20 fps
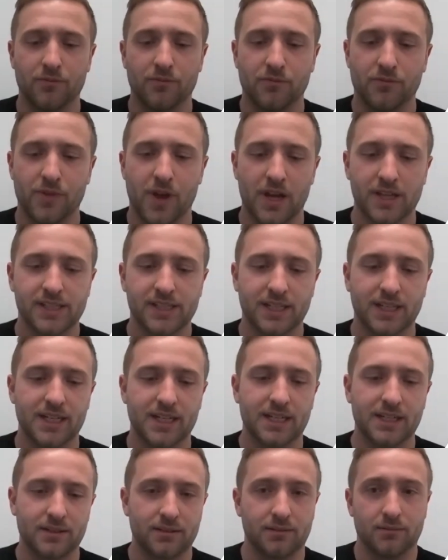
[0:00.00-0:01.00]

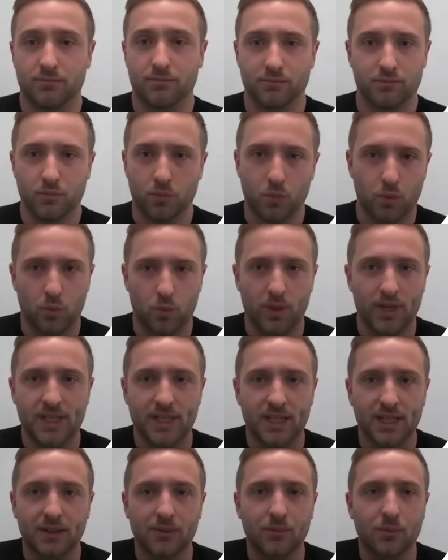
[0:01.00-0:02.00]
firstly, we
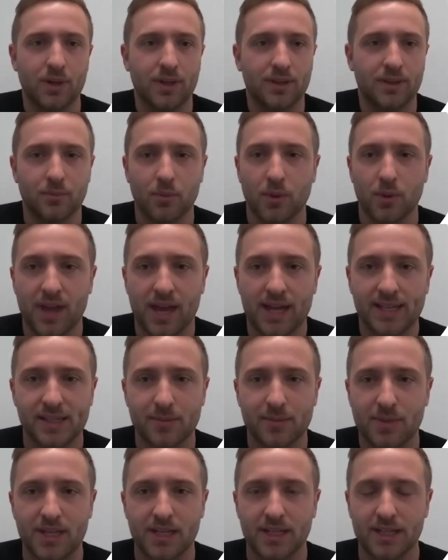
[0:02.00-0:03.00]
deal with
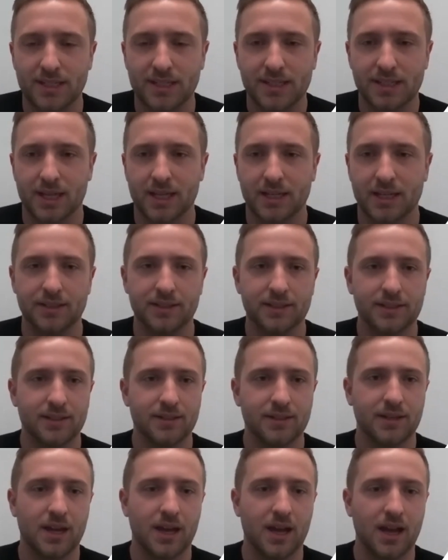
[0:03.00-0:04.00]
SMEs, and
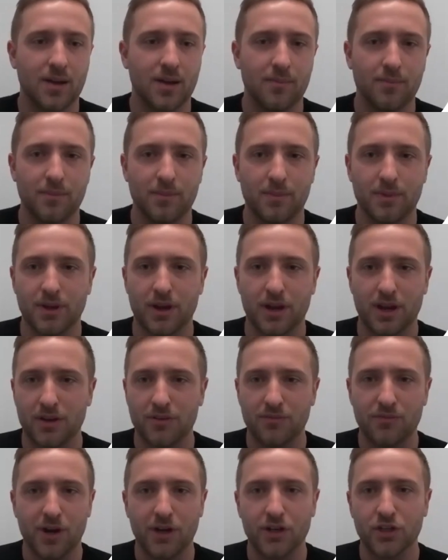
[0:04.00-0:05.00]

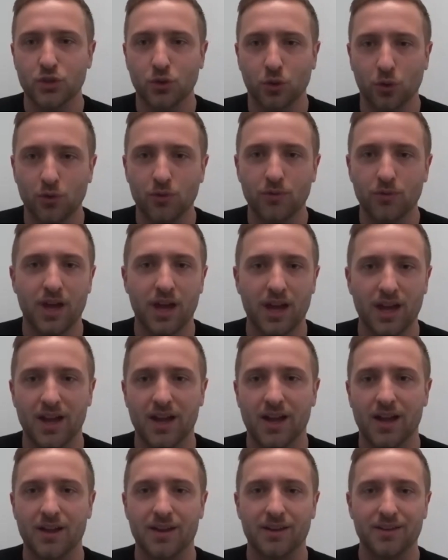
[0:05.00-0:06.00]
in very short
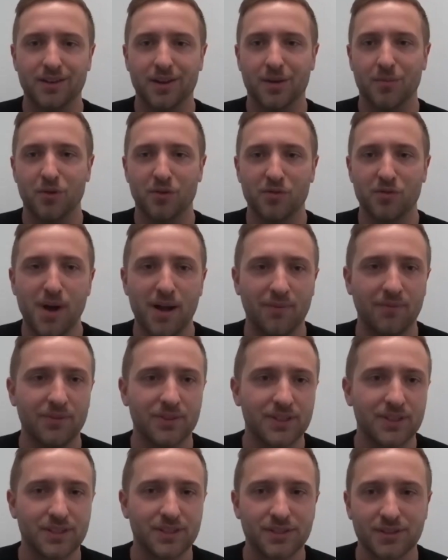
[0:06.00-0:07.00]
number of
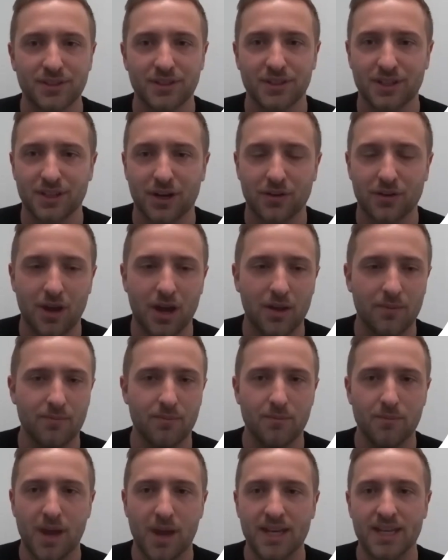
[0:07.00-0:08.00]
months,
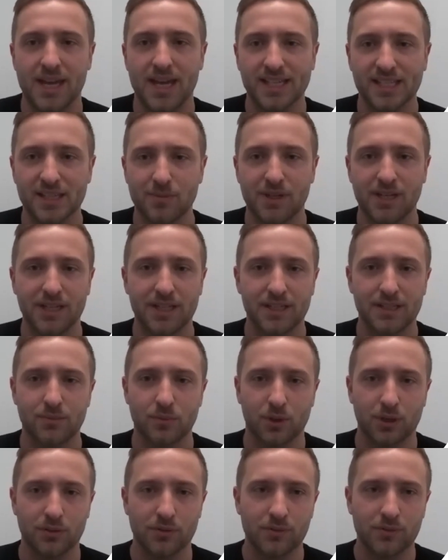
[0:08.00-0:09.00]
many SMEs
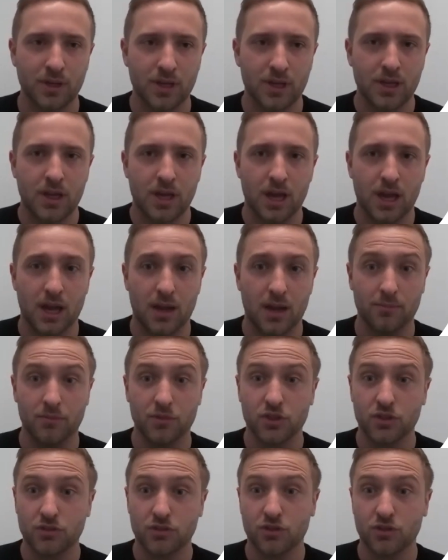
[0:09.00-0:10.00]
will have
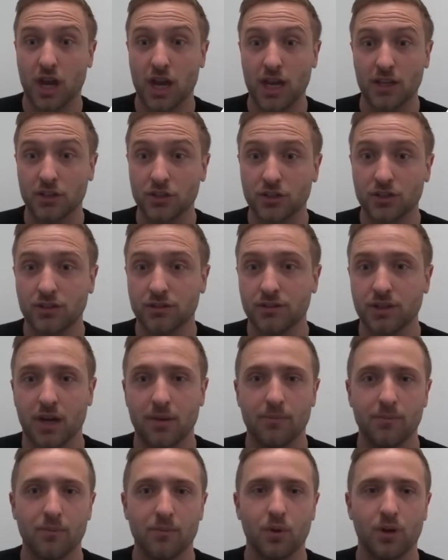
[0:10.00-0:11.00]
changed.
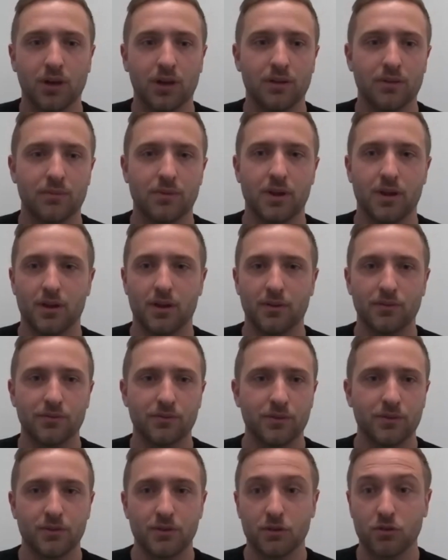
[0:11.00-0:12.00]
Some will have
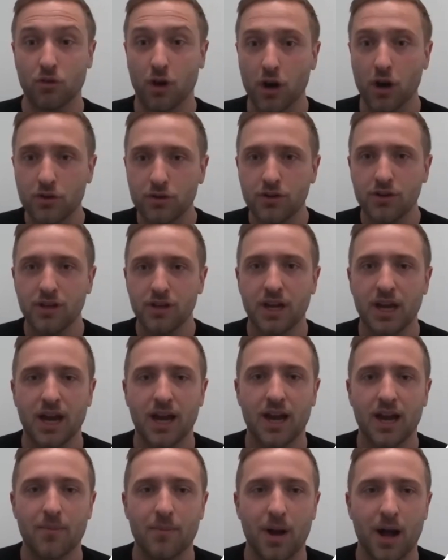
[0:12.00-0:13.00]
grown,
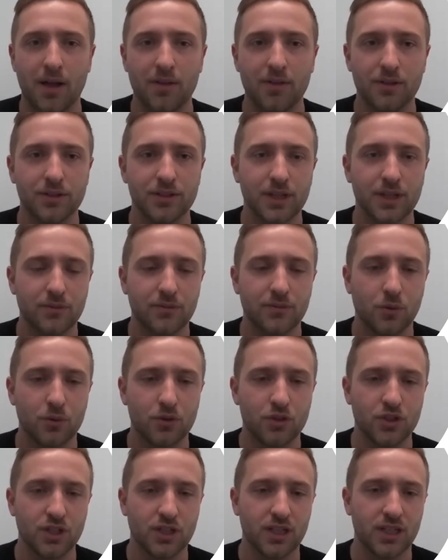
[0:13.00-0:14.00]
others
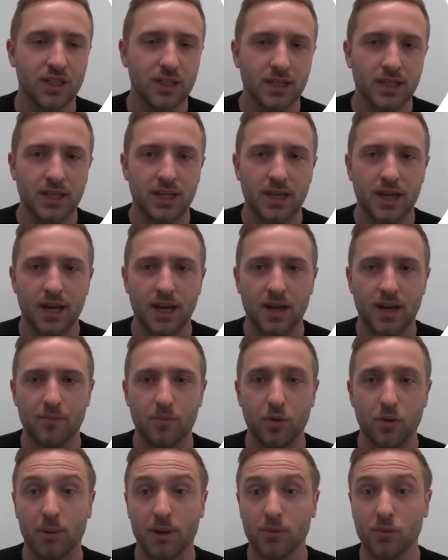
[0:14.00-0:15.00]
unfortunately
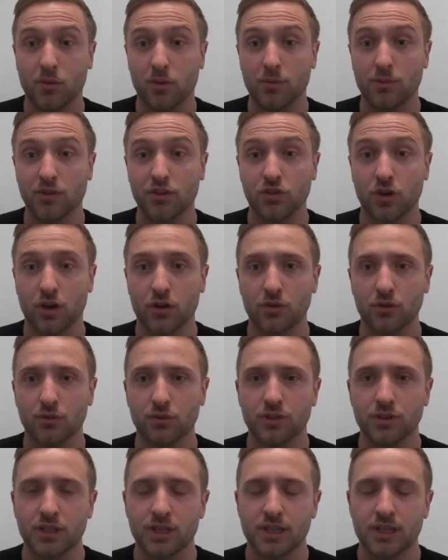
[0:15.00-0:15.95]
probably will have struggled.